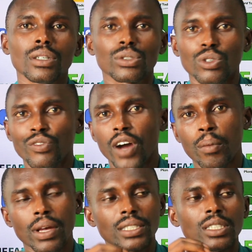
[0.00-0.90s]
So
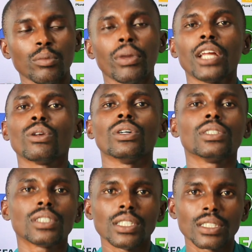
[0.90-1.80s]
farmers depend
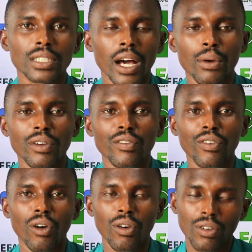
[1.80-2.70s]
on seasonal
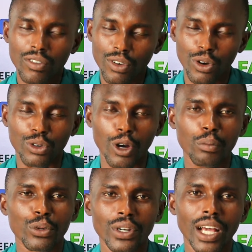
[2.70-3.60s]
rainfall for
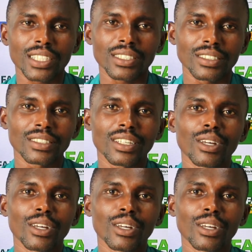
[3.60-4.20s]
crop production.